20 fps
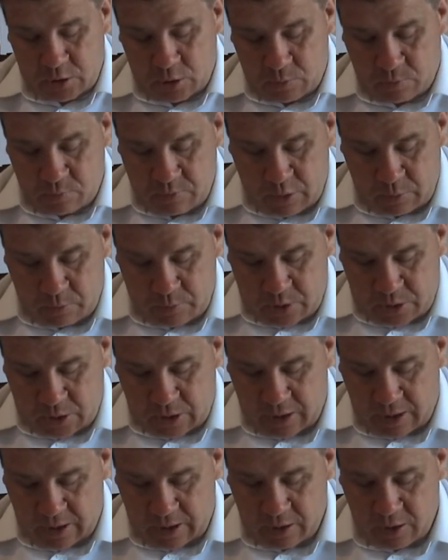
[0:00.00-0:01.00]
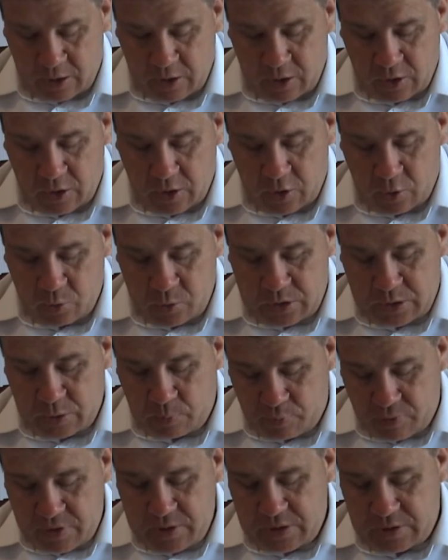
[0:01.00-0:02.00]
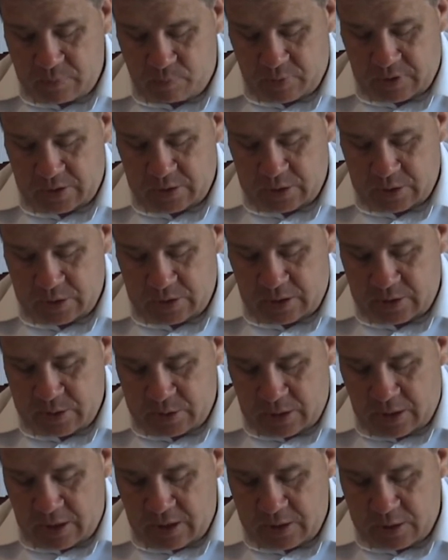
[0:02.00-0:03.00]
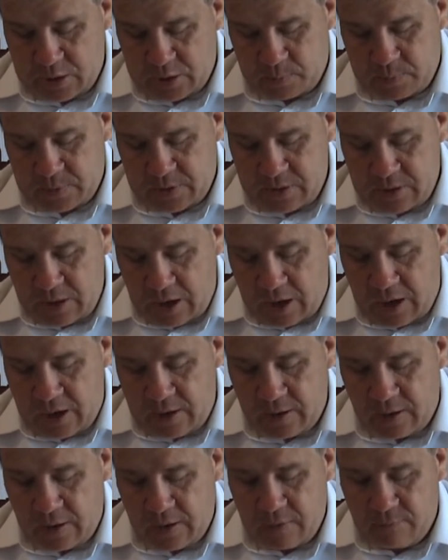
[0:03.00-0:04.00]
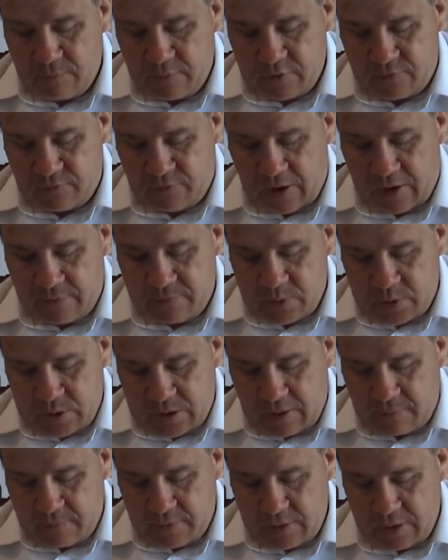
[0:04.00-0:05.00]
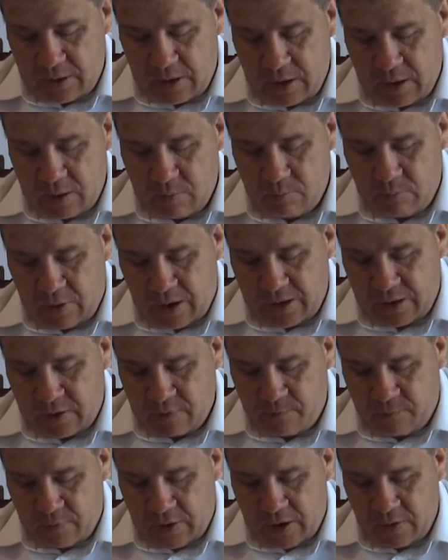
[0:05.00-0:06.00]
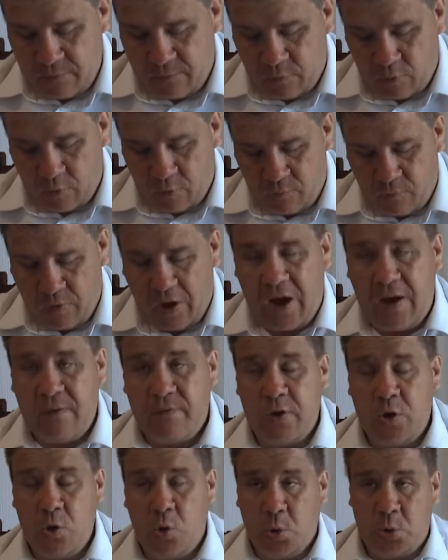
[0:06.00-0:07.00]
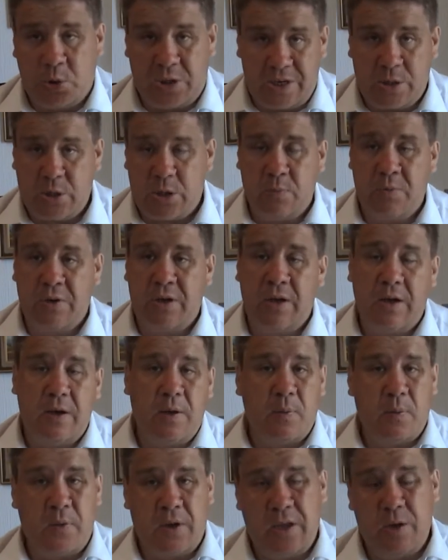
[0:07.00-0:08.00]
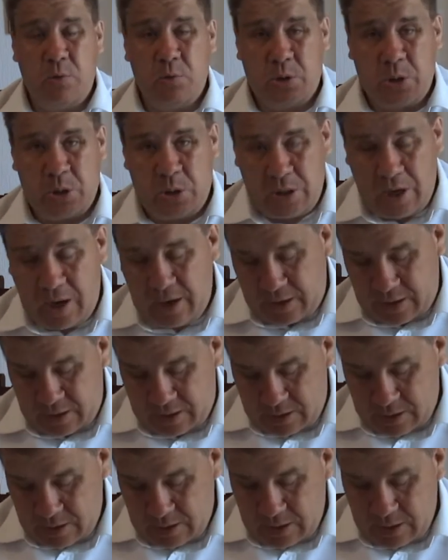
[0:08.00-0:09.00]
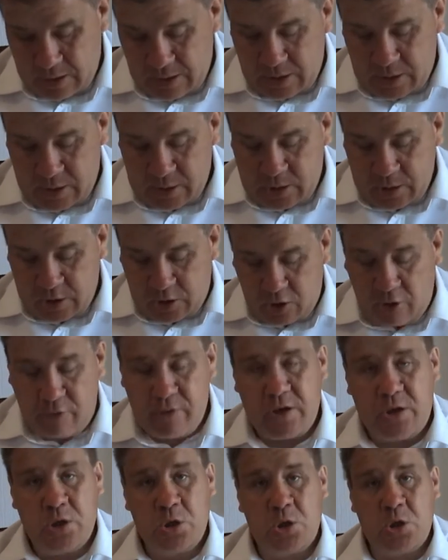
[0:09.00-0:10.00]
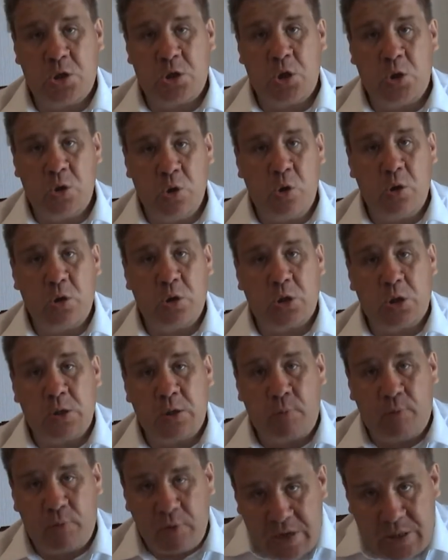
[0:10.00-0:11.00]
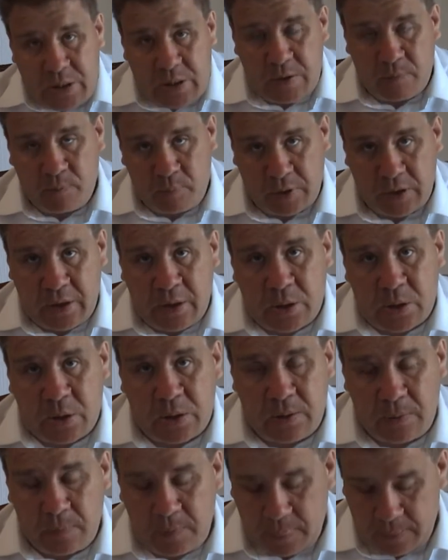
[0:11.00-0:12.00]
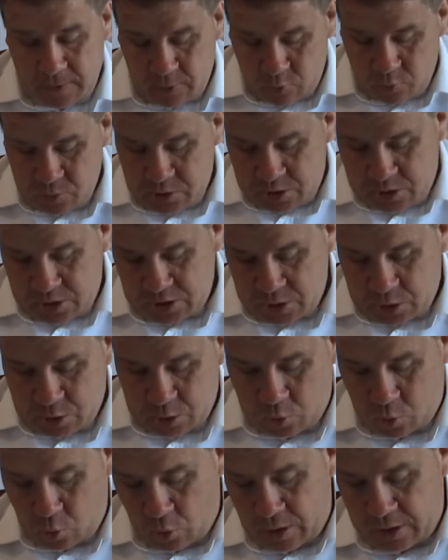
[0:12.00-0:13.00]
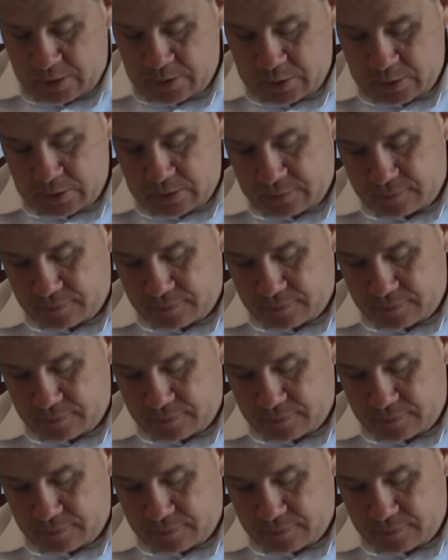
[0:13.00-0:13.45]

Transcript: the Messiah, who is the Prince of Peace in Isaiah chapter 9, verse 5 and 7, Micah 5 4 5, the Old Testament that he was attacking, is encouraging us to look to the Prince of Peace, who is Jesus Christ.